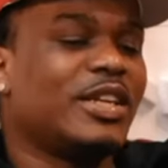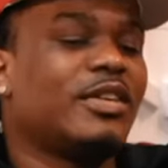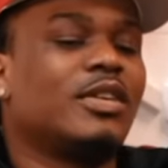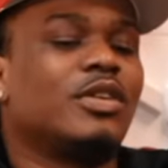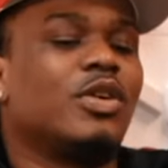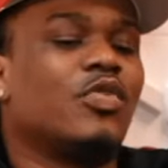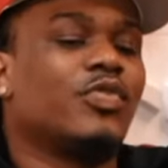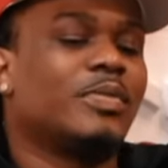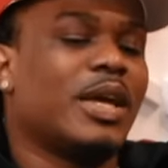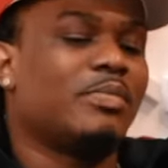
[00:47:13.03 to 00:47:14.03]
that a nigga could go
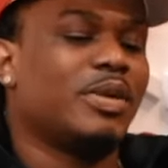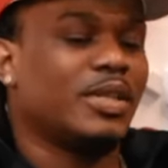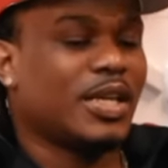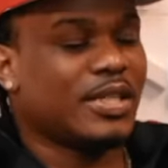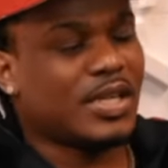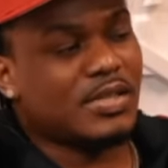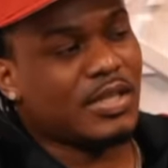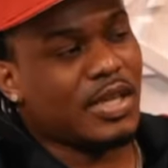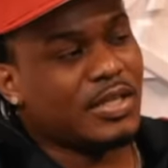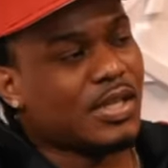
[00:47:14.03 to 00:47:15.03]
from not being like that
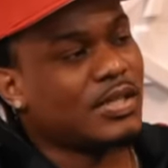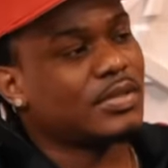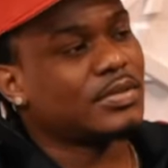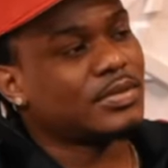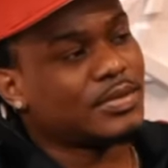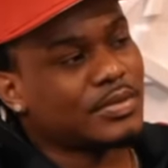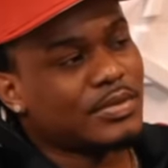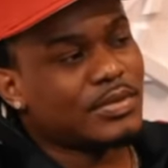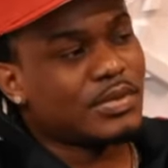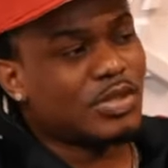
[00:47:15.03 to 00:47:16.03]
to like yeah. that?
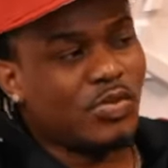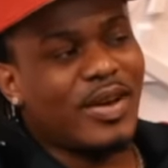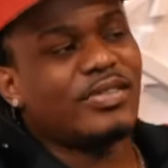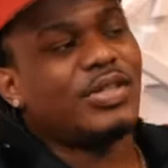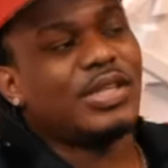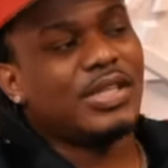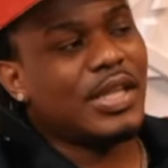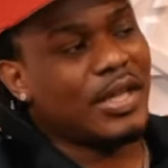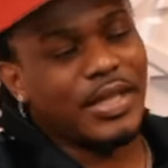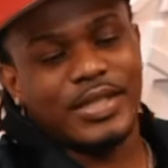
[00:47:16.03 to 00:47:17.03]
Yeah. So why you think
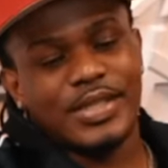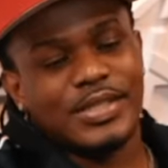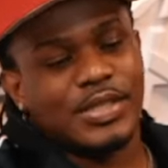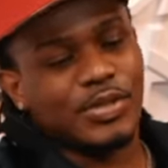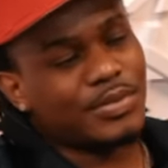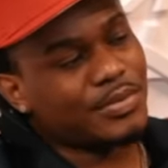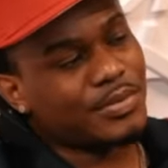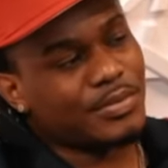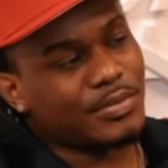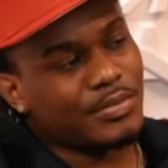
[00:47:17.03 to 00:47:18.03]
he not like that still?
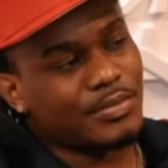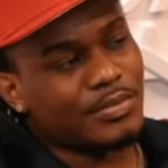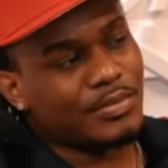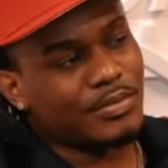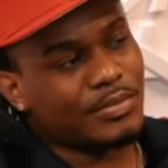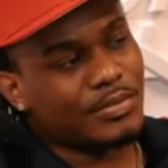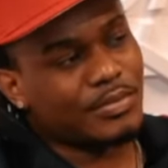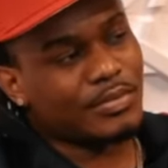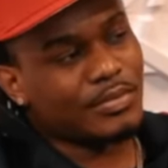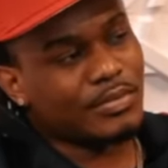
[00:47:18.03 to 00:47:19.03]
Cause he
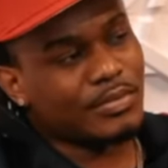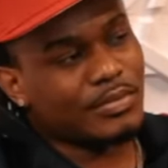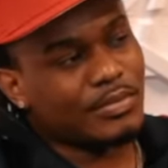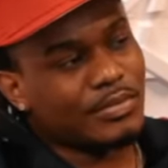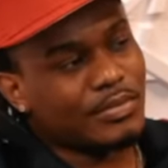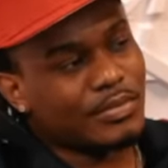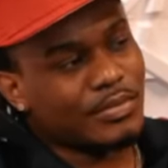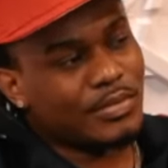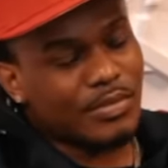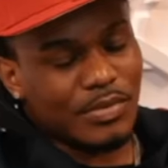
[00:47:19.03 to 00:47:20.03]
can't fuck with me.